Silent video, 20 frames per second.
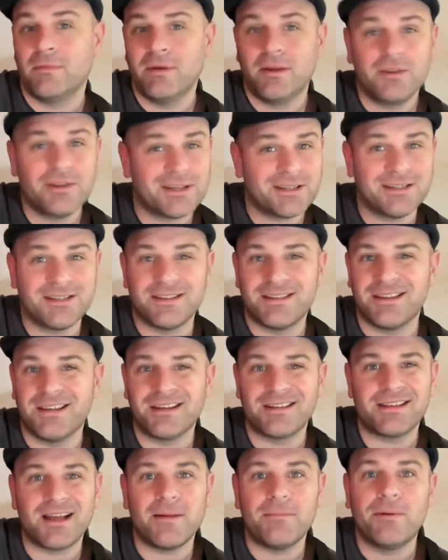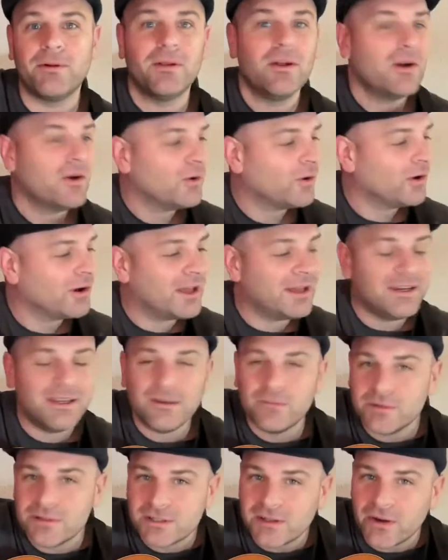just as an example, all I did
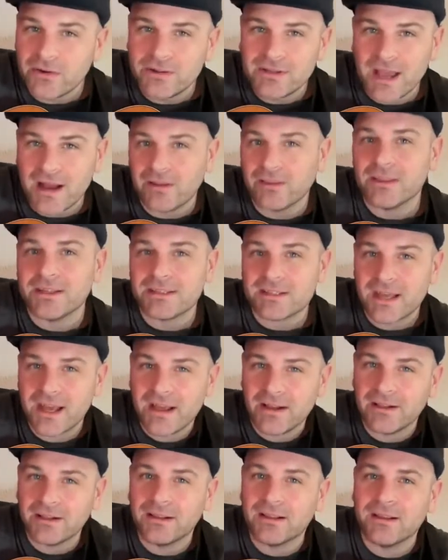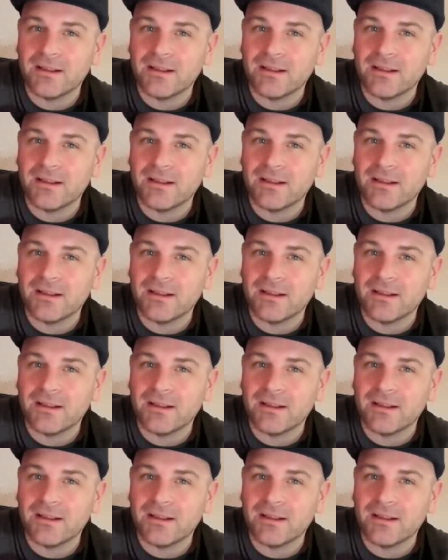was go down the scale.